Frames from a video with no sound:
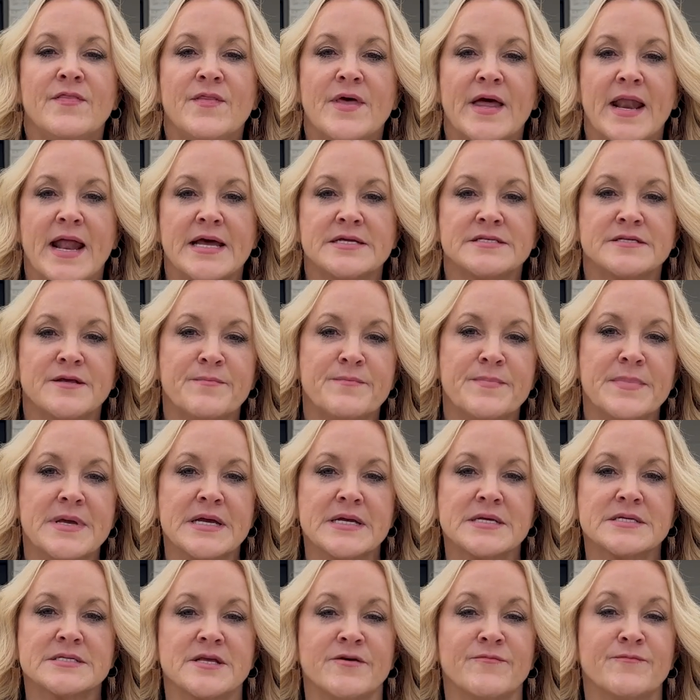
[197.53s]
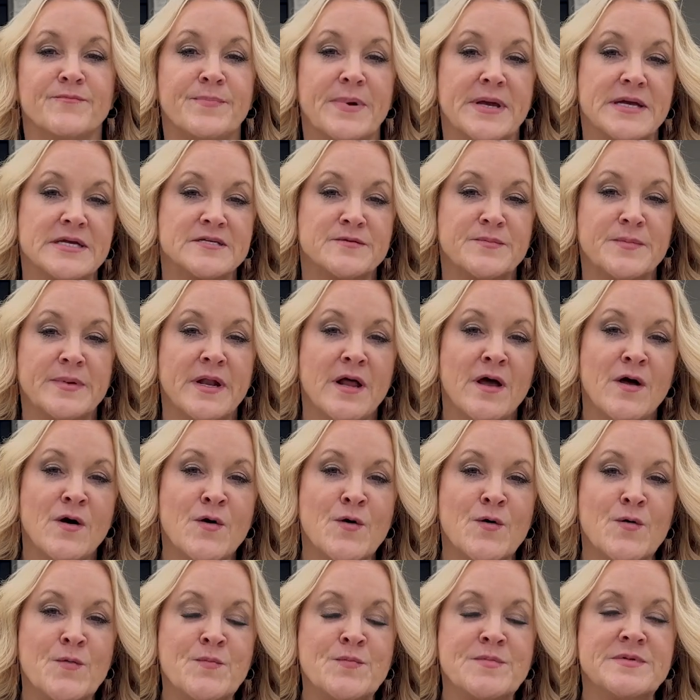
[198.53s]
that has a mix of basement
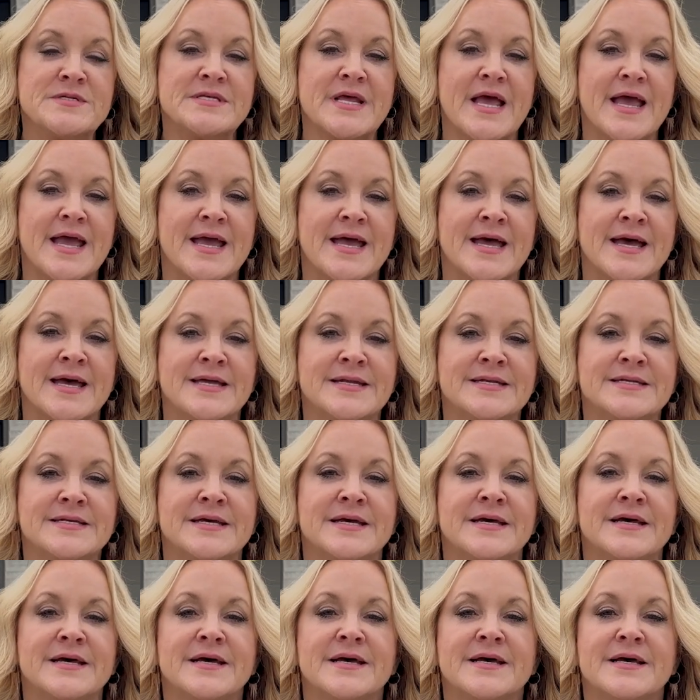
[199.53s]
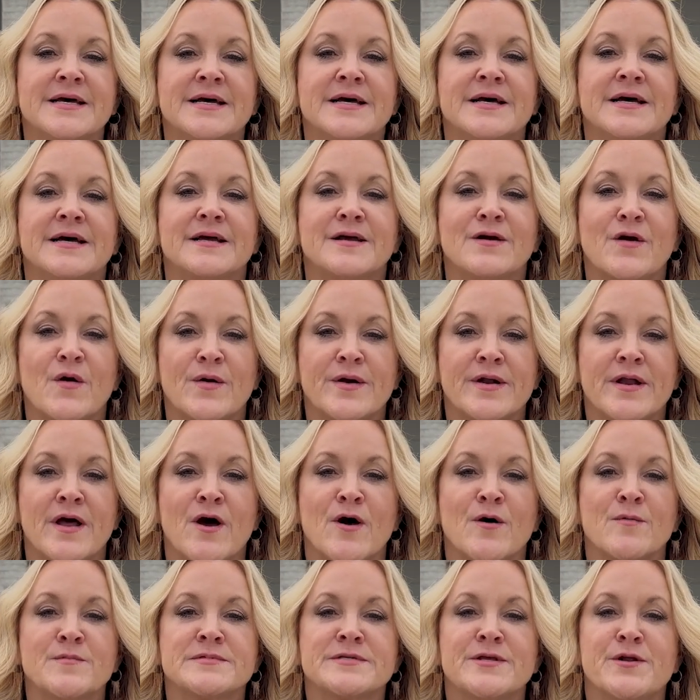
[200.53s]
homes and garden
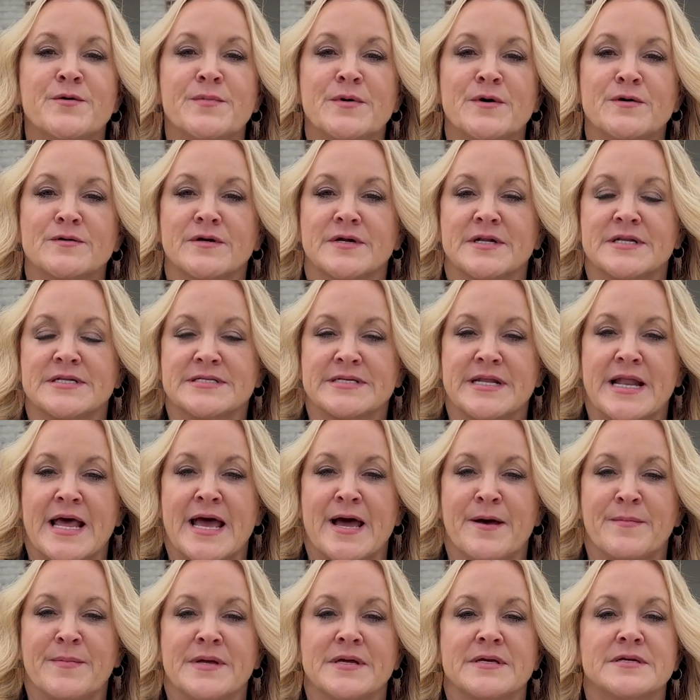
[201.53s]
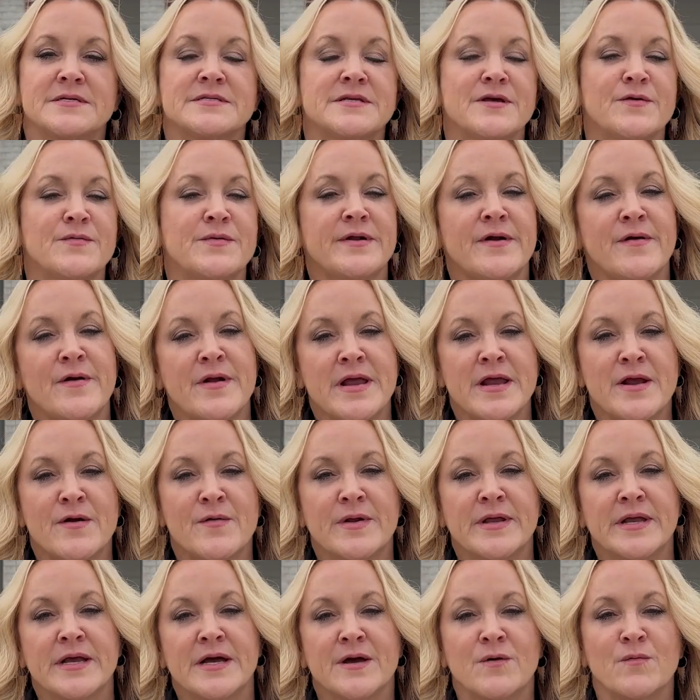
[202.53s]
homes that are built on a slab. So in our
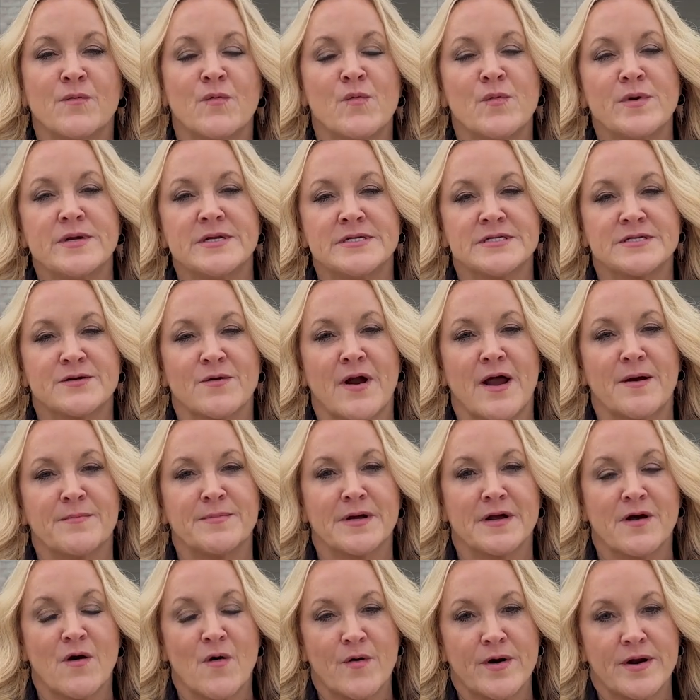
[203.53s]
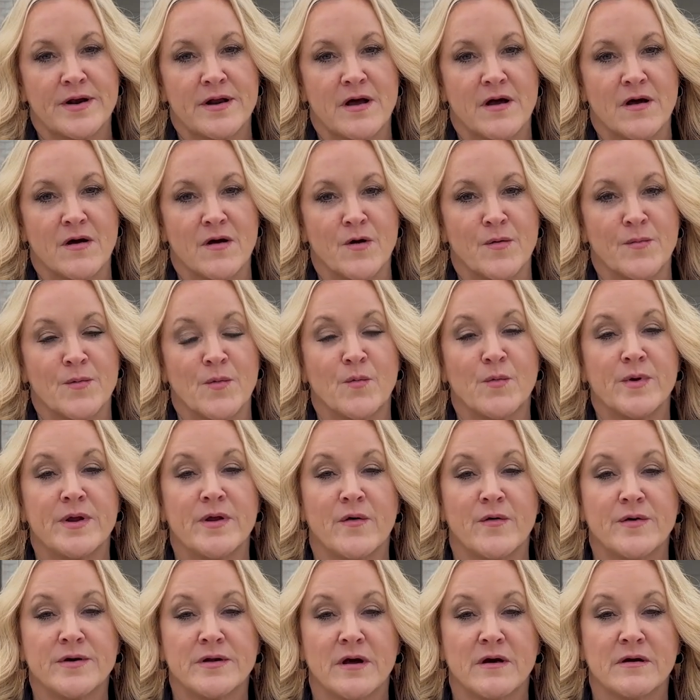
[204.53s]
area, when we describe a garden home, we
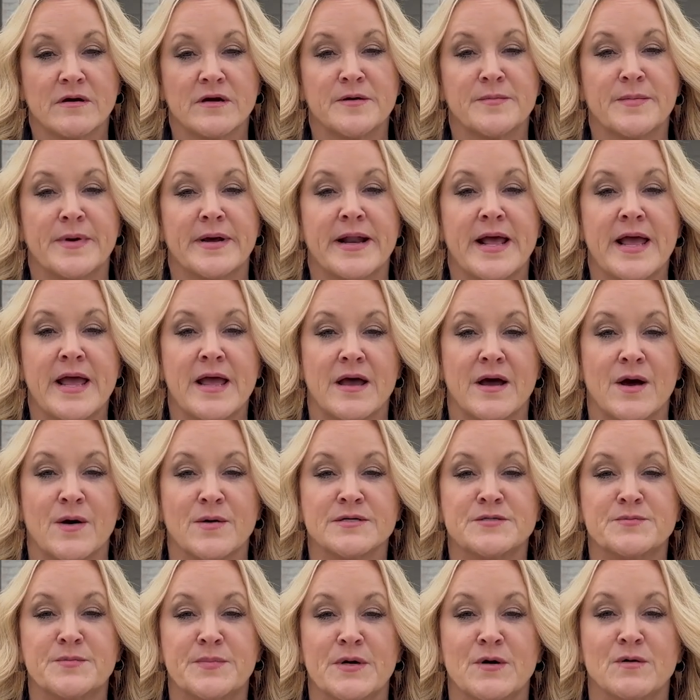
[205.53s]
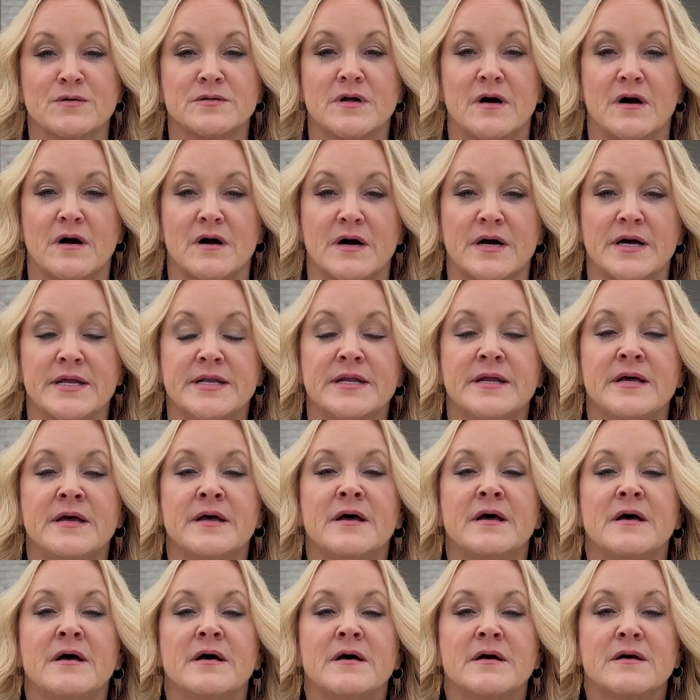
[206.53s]
are talking about a house built on
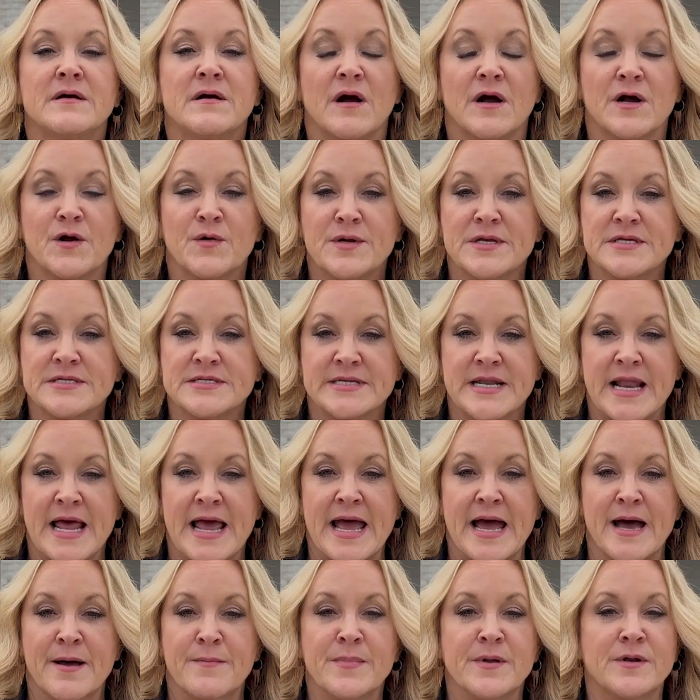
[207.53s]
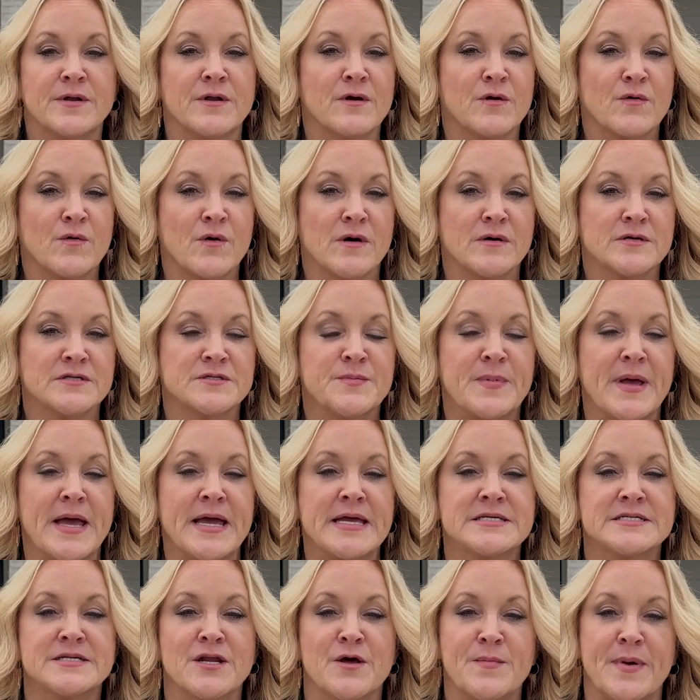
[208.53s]
concrete slab, no crawl
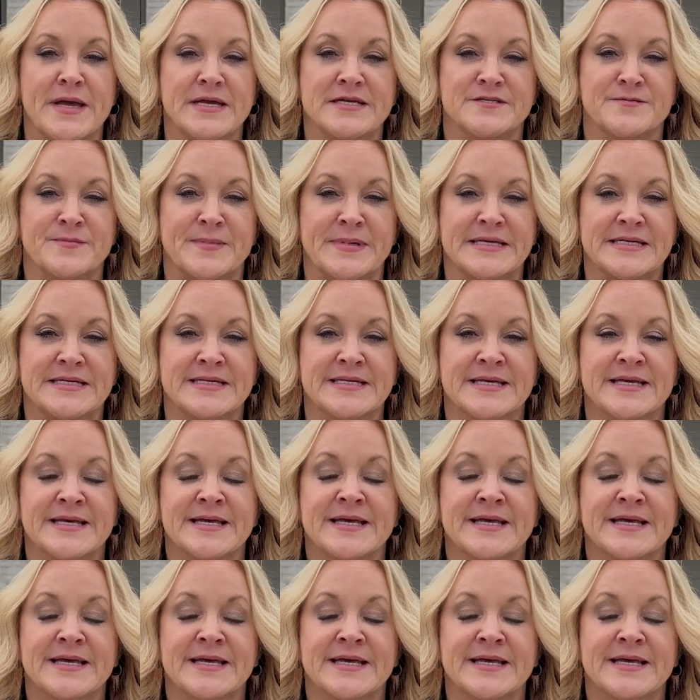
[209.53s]
space, no basement.